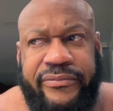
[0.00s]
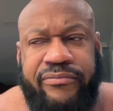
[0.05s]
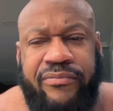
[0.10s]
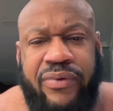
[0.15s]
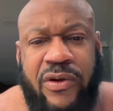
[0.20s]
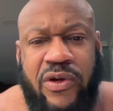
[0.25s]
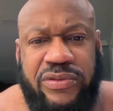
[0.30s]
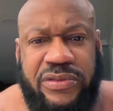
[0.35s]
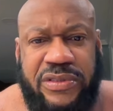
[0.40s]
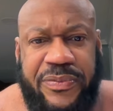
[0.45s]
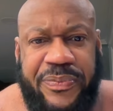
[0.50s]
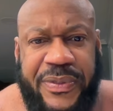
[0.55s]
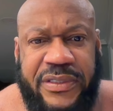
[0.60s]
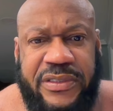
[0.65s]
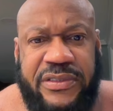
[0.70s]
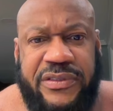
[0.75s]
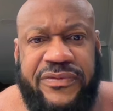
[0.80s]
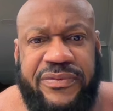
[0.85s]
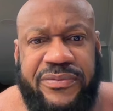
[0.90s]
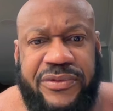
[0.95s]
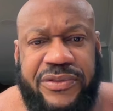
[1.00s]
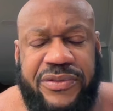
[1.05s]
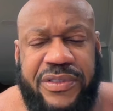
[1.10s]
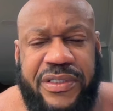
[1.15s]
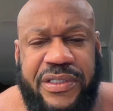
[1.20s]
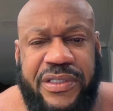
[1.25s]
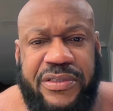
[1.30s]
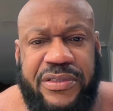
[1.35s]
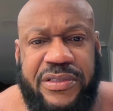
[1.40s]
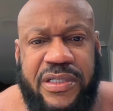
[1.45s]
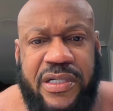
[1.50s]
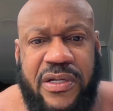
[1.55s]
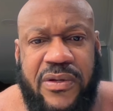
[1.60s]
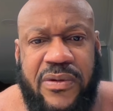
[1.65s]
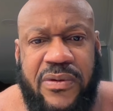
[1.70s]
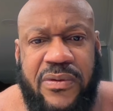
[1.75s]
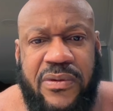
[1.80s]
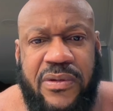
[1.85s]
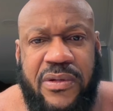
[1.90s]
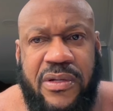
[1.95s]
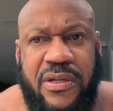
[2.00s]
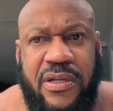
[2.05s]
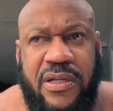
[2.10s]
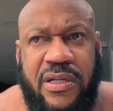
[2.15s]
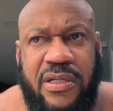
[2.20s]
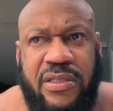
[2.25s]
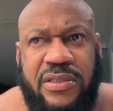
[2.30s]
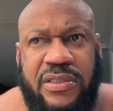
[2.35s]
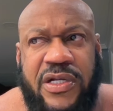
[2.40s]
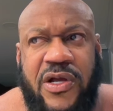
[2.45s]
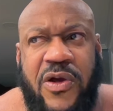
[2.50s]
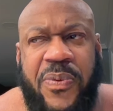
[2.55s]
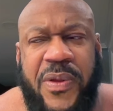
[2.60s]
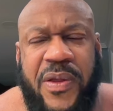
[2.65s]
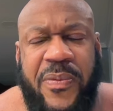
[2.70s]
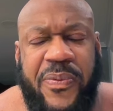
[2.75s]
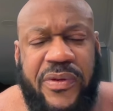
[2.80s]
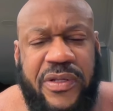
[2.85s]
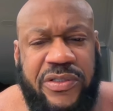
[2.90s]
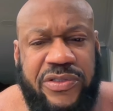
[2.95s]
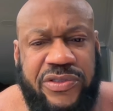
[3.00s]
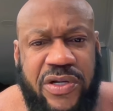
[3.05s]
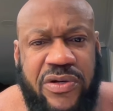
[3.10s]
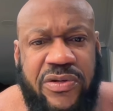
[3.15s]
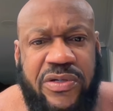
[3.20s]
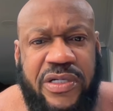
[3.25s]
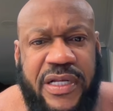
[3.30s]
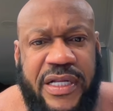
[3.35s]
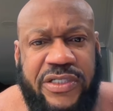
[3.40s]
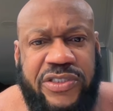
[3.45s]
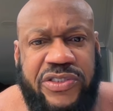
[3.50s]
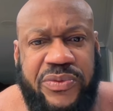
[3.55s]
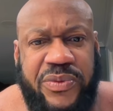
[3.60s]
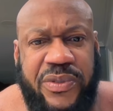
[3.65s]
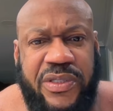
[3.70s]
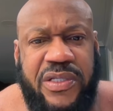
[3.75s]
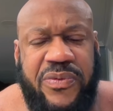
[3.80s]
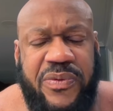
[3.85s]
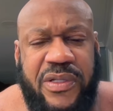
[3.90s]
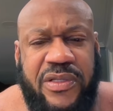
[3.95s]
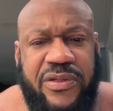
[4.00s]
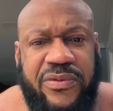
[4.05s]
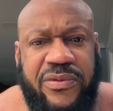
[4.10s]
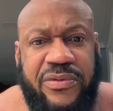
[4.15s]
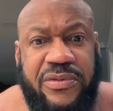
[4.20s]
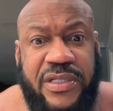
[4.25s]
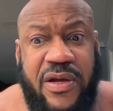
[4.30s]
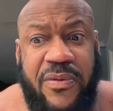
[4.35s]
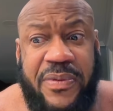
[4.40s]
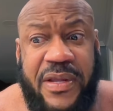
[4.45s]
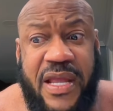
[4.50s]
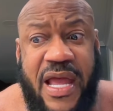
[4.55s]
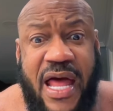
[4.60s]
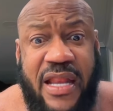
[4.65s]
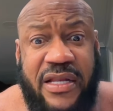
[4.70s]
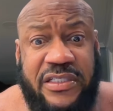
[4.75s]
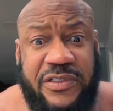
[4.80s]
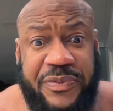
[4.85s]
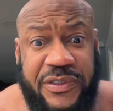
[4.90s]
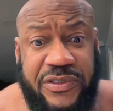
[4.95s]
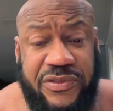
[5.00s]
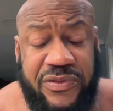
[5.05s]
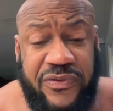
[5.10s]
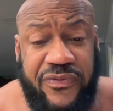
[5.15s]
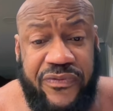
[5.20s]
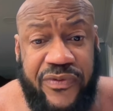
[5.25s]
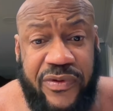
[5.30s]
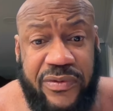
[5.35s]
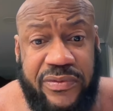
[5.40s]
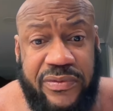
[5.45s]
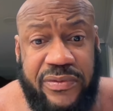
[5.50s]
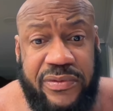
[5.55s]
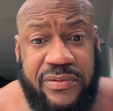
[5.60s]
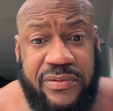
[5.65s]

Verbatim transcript: Post the pictures from two years ago. Tell people the journey that you really went through. Tell, be honest, be truthful.